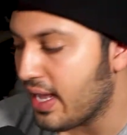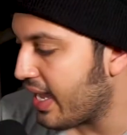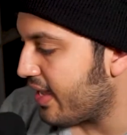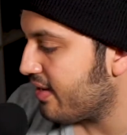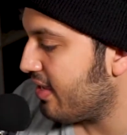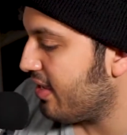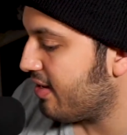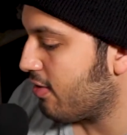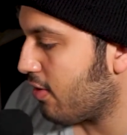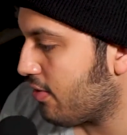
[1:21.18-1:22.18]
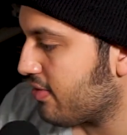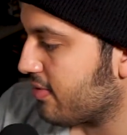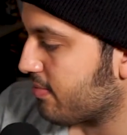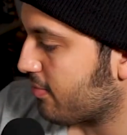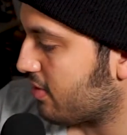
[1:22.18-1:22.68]
add in all
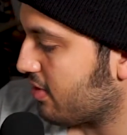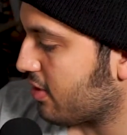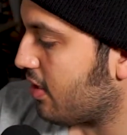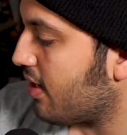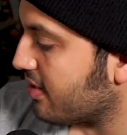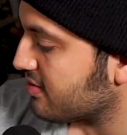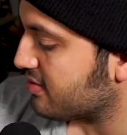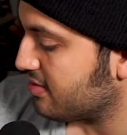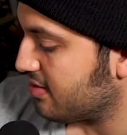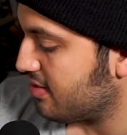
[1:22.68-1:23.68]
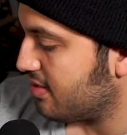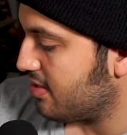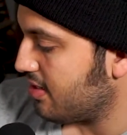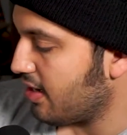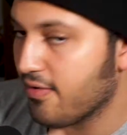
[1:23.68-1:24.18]
the costs
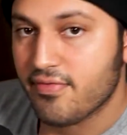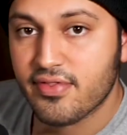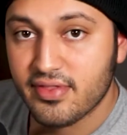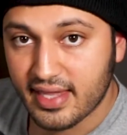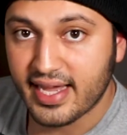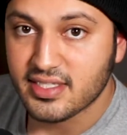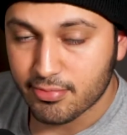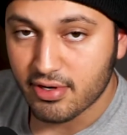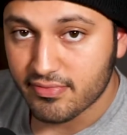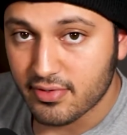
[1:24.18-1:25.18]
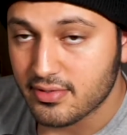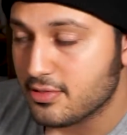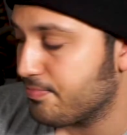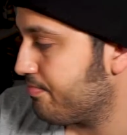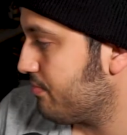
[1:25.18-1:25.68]
of nice peripherals,